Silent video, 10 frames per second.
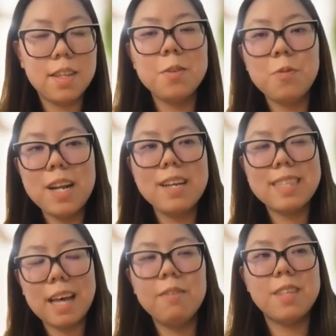So it was really a
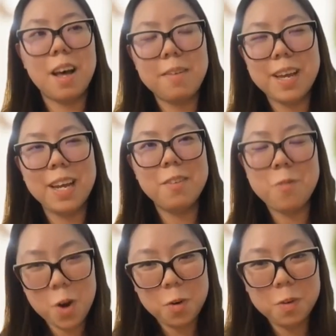self-serving
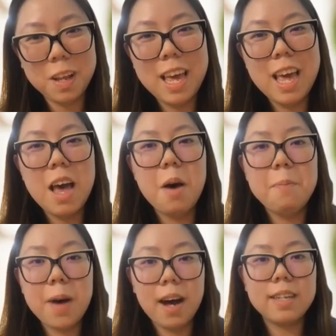role,
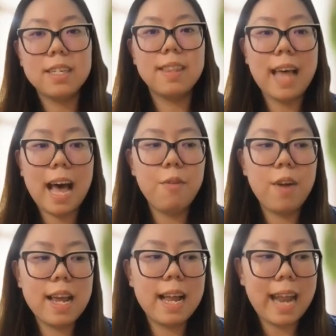but that
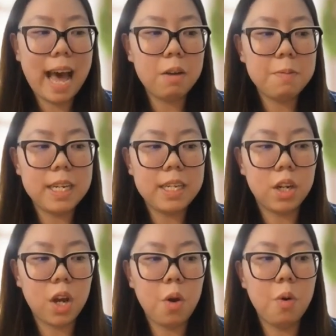really allowed me to
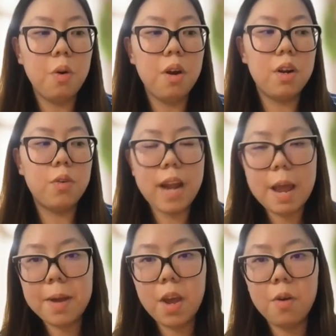go
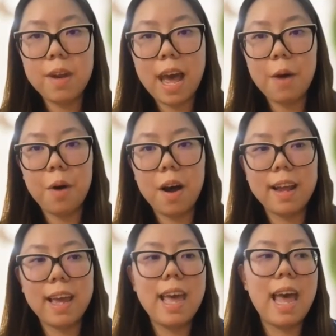create my own
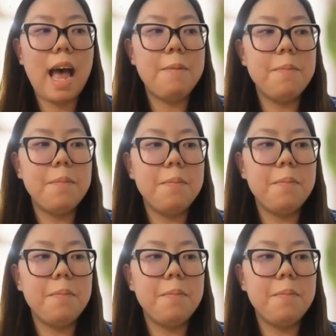network and